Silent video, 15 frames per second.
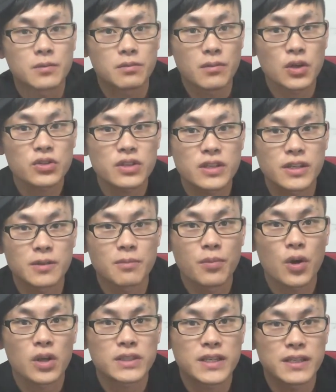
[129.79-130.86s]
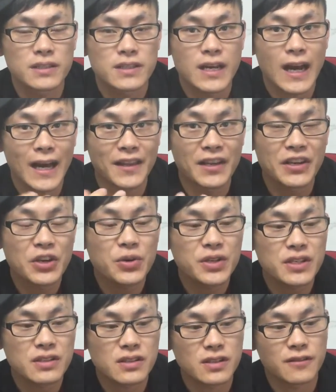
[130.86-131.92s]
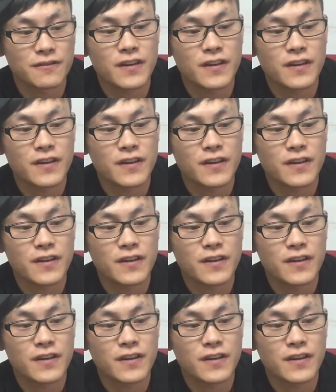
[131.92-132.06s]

most important and newest